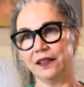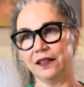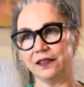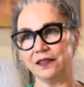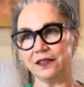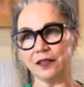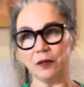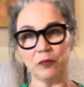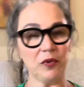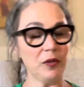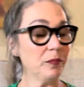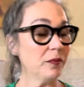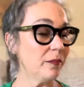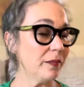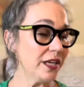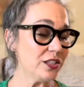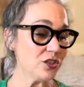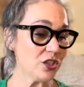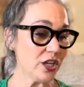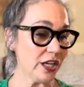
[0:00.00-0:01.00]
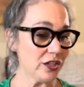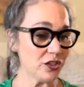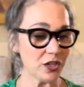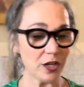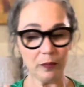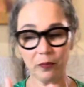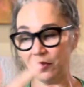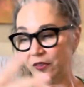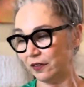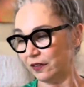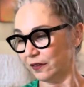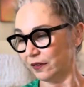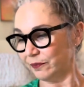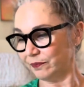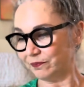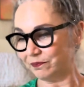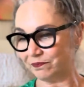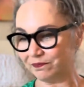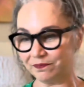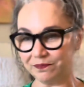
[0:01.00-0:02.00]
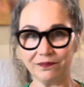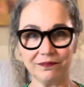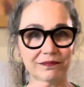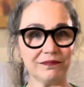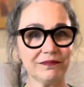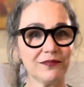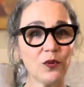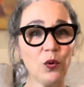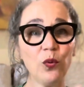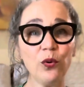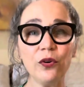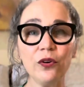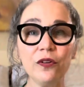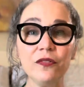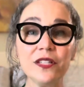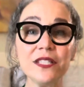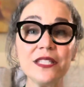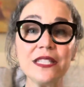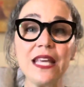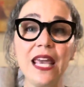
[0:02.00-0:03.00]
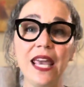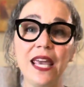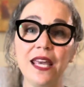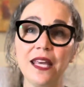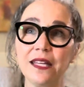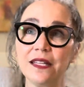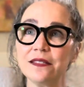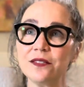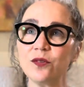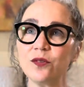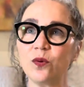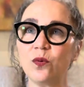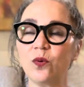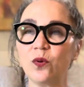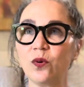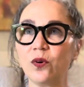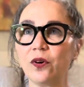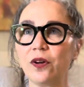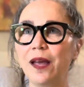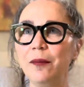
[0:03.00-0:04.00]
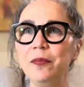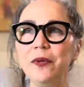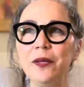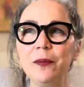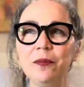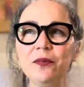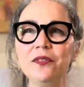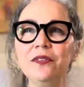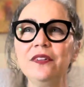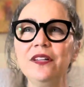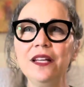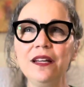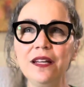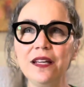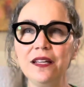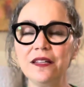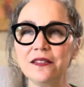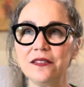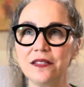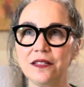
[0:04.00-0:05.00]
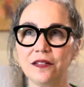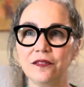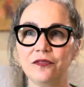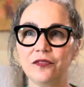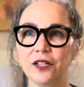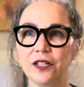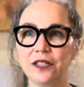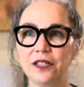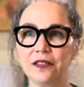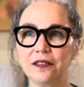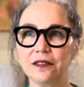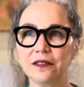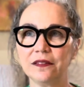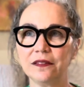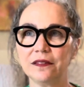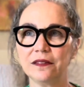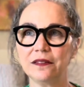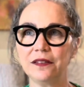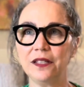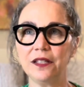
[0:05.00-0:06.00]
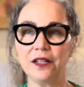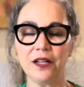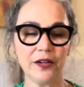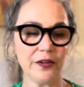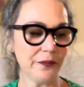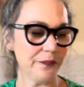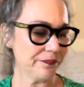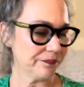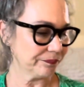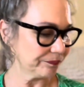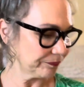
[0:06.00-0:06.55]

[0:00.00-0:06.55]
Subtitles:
some people might change up the order of the skeins, and people's knitting is different, you know?